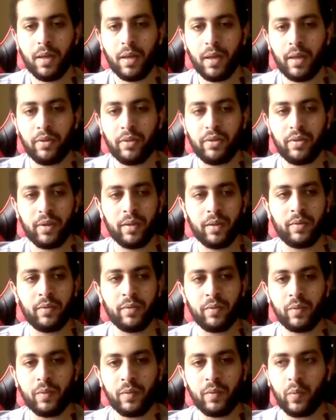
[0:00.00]
And
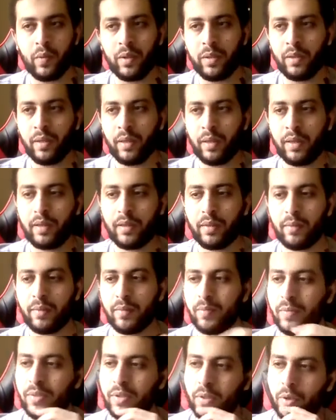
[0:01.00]
then when like,
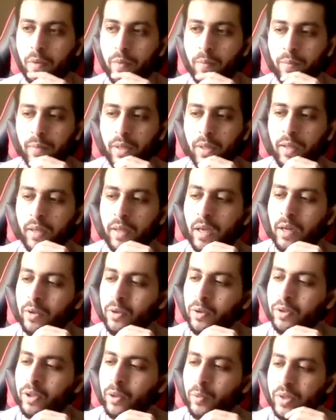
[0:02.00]
so like, I don't
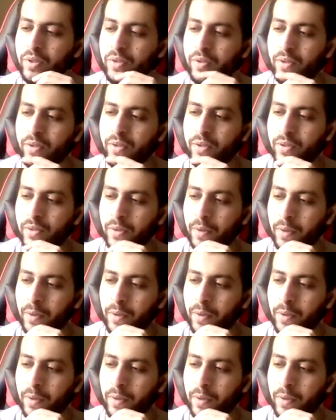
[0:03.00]
know, there was this